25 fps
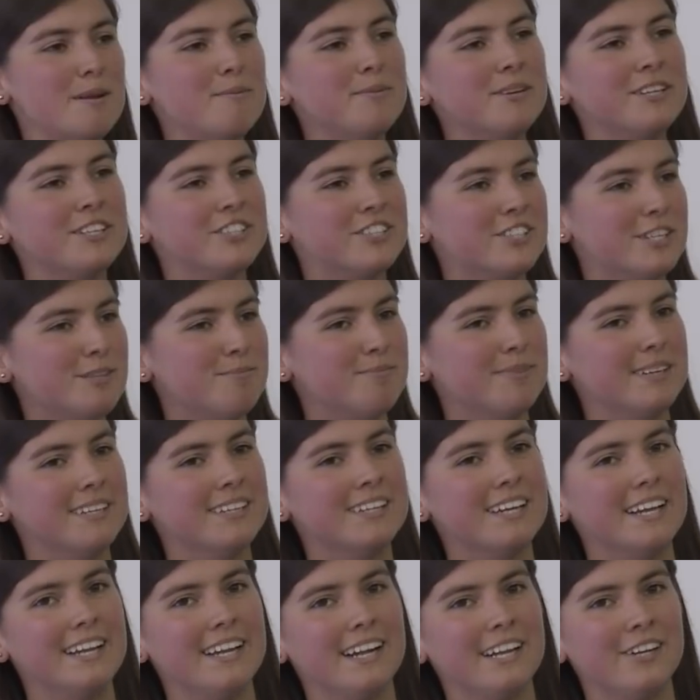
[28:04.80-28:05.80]
learning
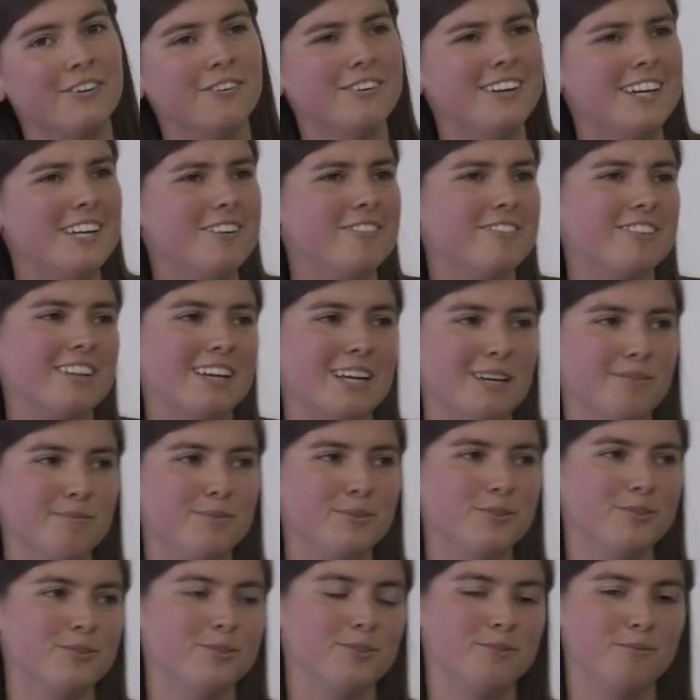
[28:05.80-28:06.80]
German and I don't have time
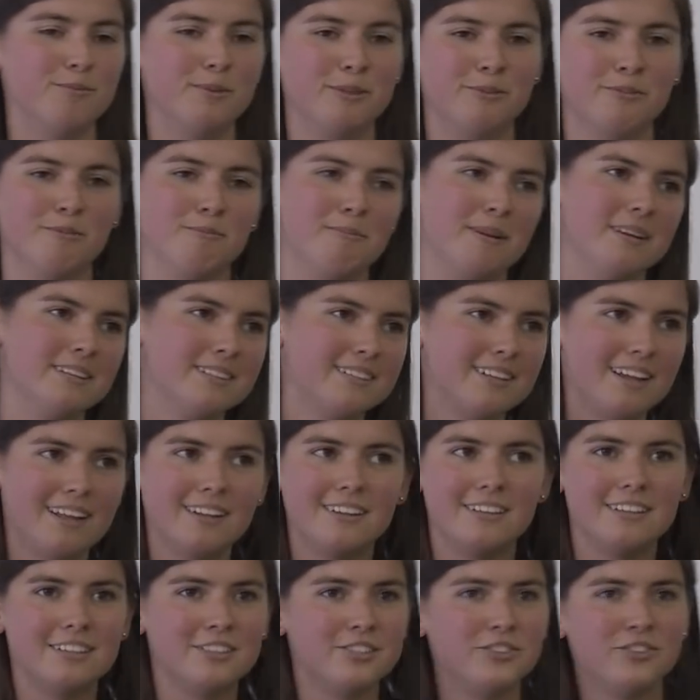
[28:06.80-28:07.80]
to, between my
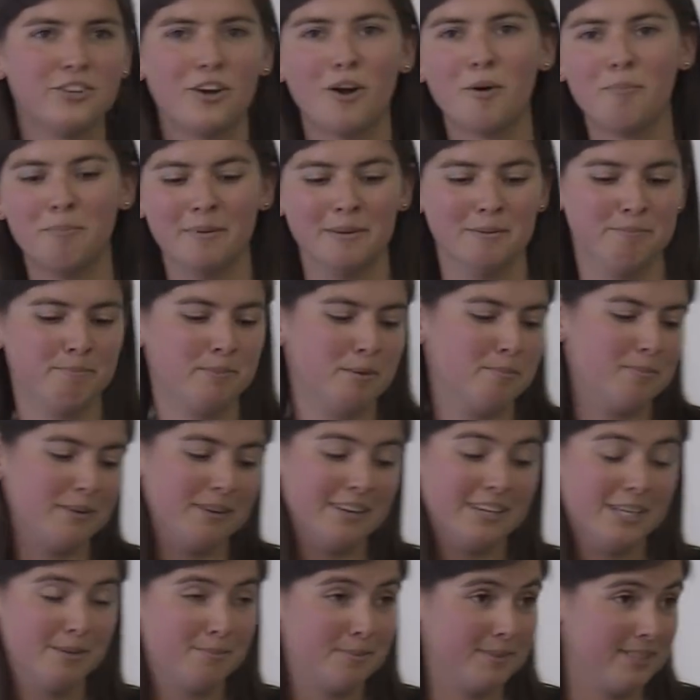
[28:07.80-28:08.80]
studies, job, and
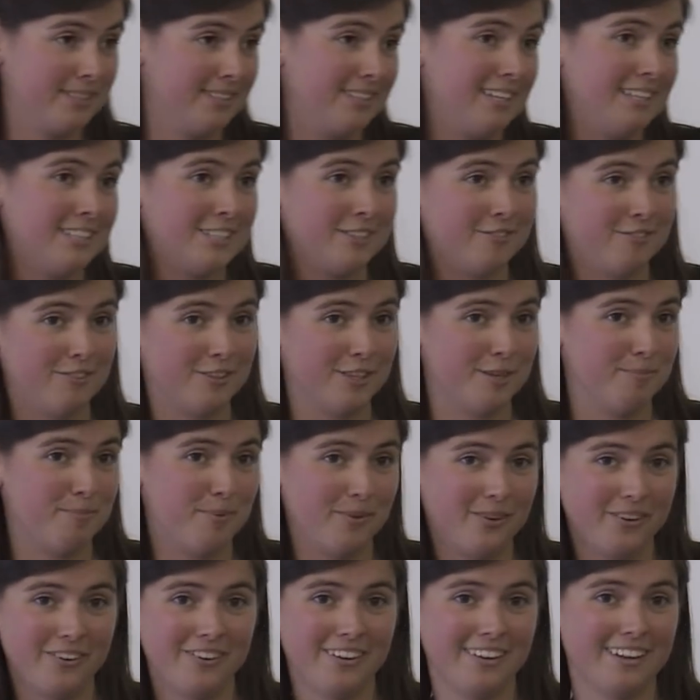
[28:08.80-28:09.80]
preparing the presentation for the
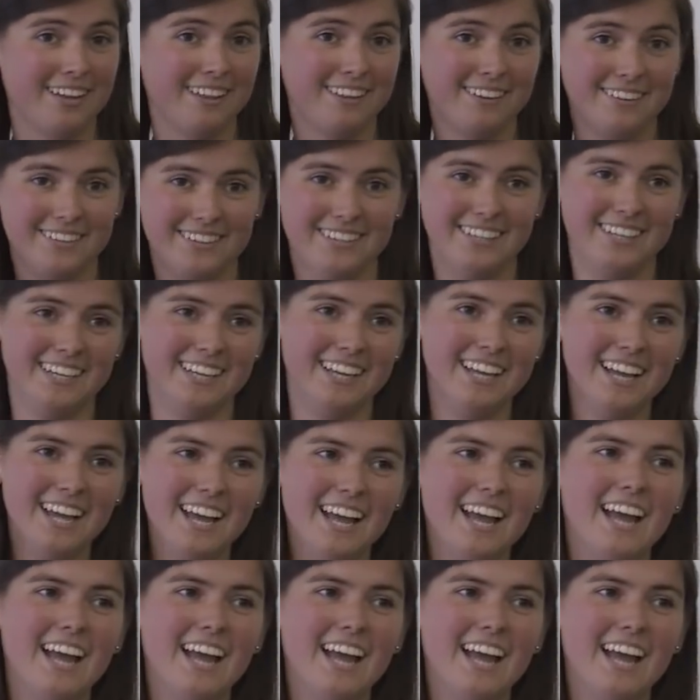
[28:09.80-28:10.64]
polyglot gathering,